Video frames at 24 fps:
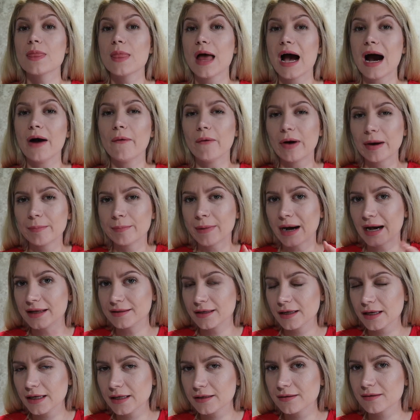Now I'm
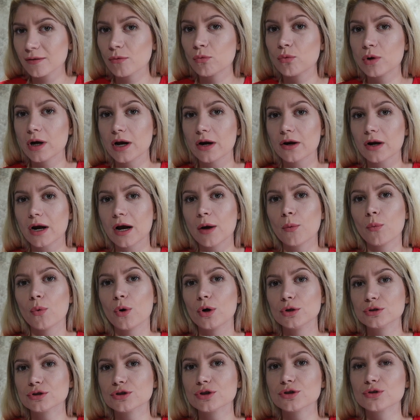adding it where I
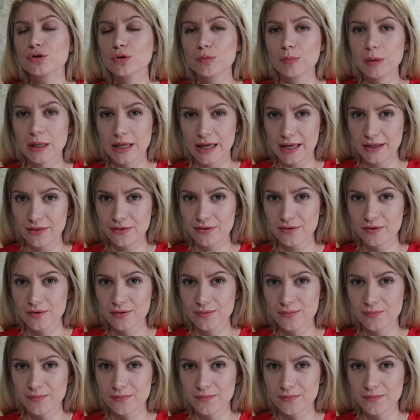want to blend.